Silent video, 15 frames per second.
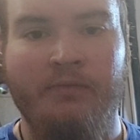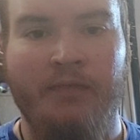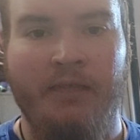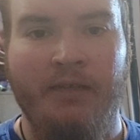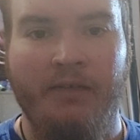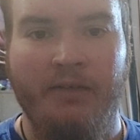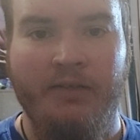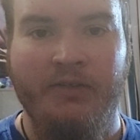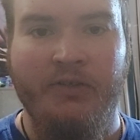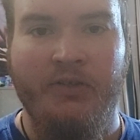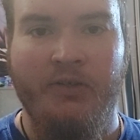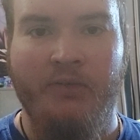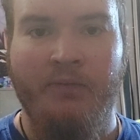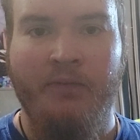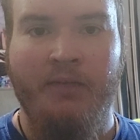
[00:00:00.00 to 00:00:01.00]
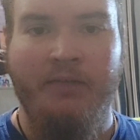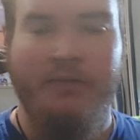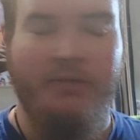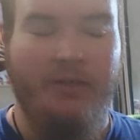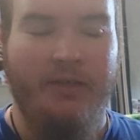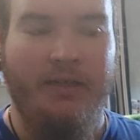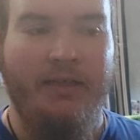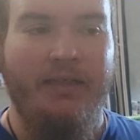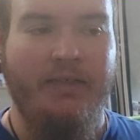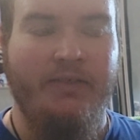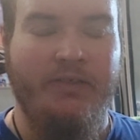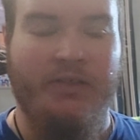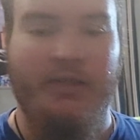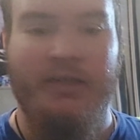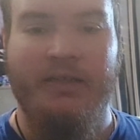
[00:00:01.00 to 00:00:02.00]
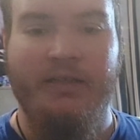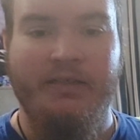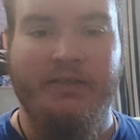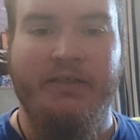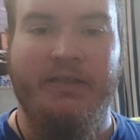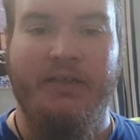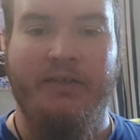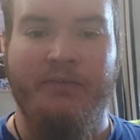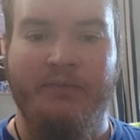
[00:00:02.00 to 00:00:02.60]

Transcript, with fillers: Anyway, so trying to get it started instead